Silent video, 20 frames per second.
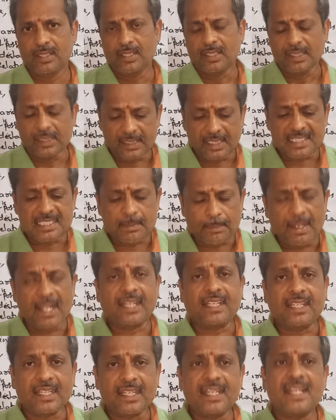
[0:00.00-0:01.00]
It is
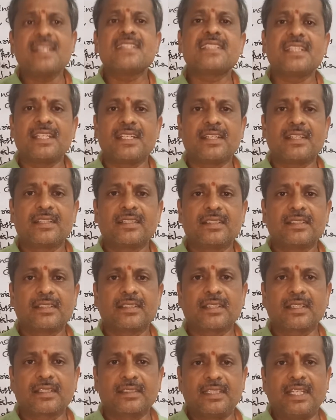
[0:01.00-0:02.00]
making easy
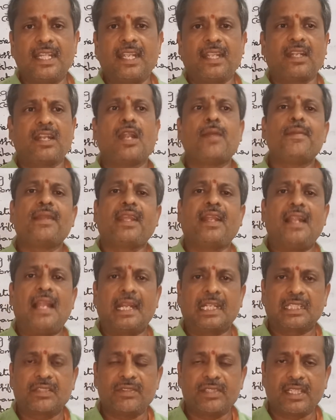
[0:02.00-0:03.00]
the economical
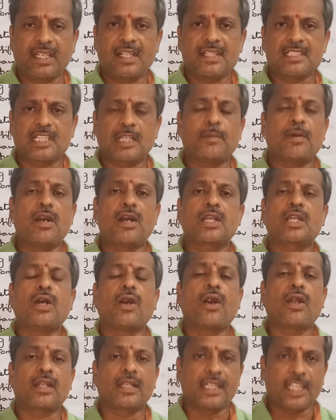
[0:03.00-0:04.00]
activities among
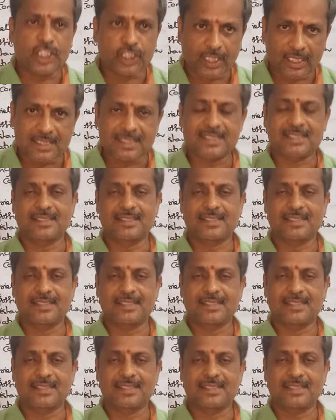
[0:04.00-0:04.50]
all nations.